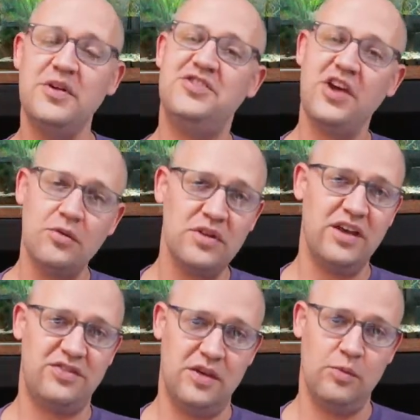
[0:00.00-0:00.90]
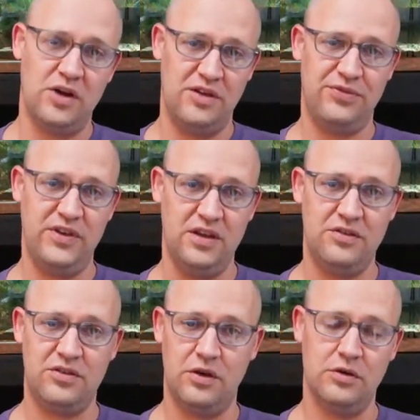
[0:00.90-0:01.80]
but generally I see them when I
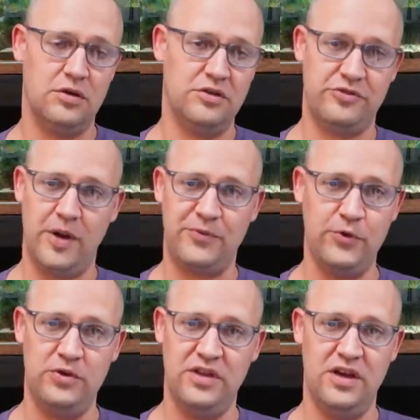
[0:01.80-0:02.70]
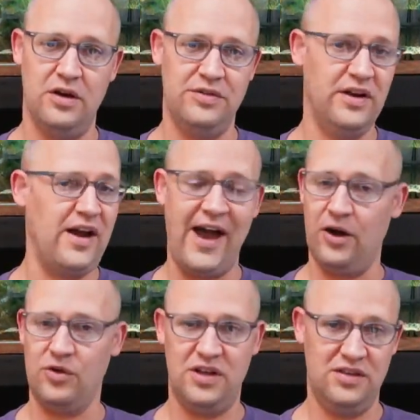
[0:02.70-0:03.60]
feed. So I'll drop food in there and they're
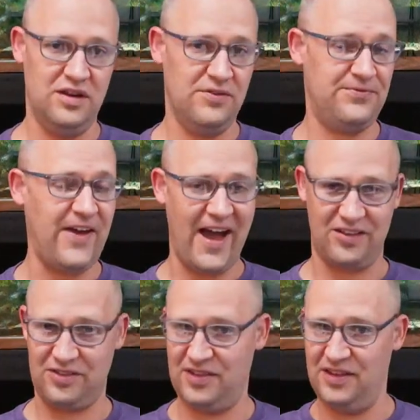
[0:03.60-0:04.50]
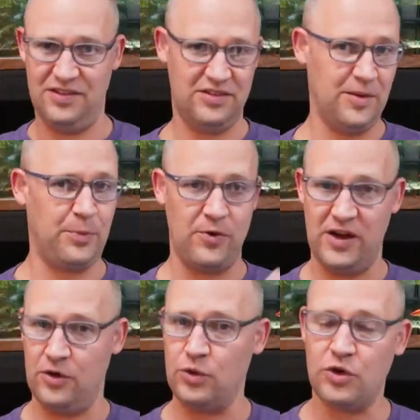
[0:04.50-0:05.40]
out and they're fast. They zip
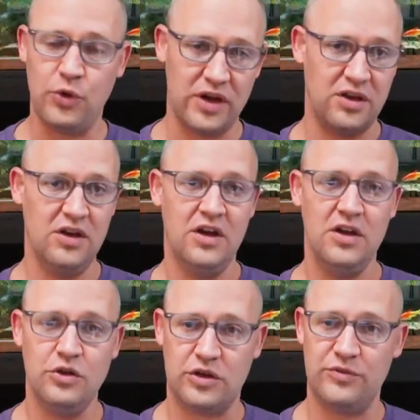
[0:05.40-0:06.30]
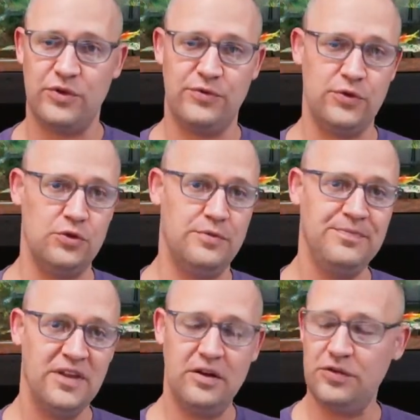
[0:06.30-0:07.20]
around real quick looking for
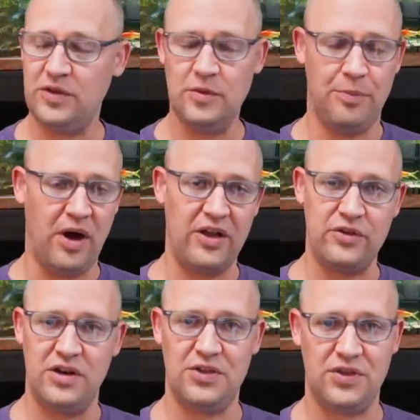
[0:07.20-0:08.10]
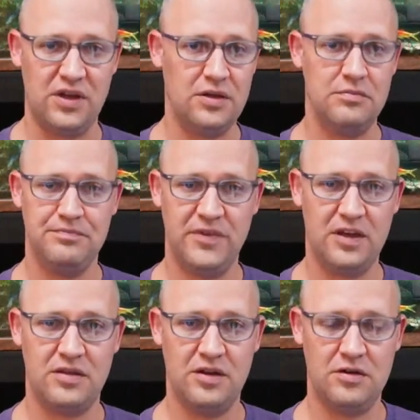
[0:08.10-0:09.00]
food. They don't seem to bother anything.
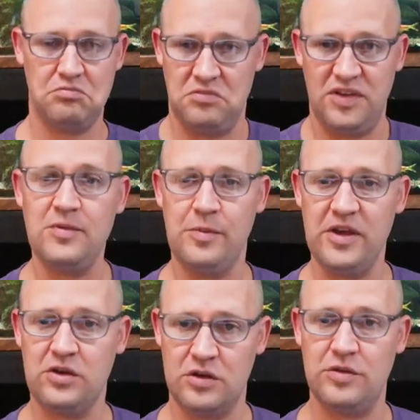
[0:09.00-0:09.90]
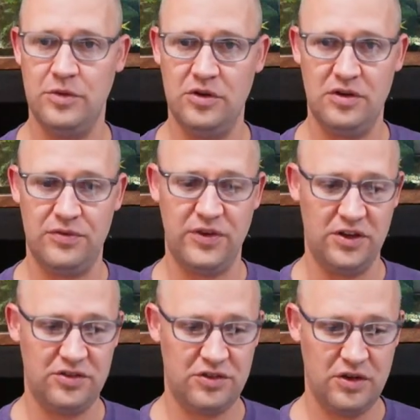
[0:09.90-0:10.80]
Like, they seem to be good community
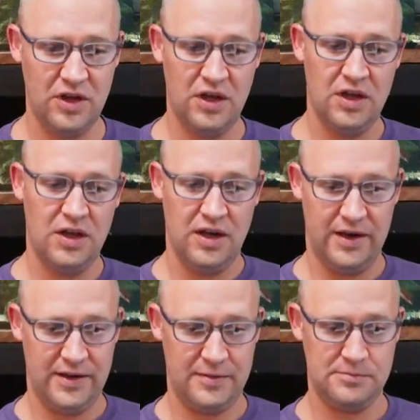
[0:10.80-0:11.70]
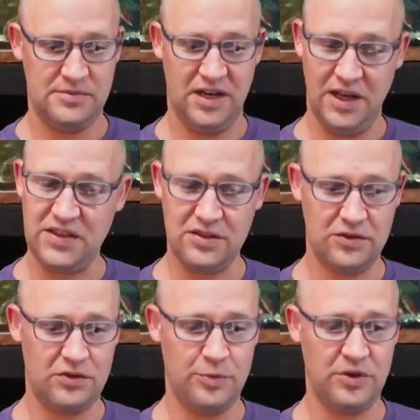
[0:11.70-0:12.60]
fish. And I think
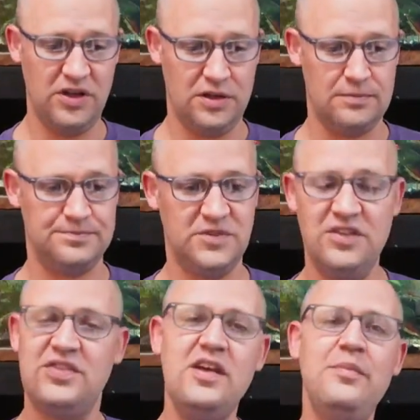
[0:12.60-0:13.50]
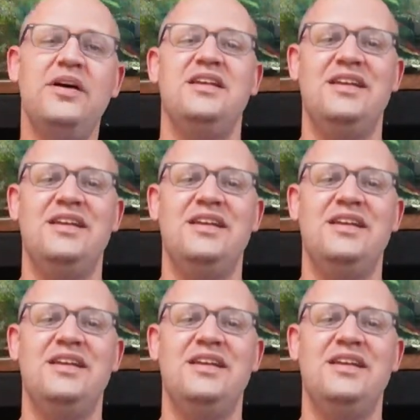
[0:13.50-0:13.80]
they're super neat. You see them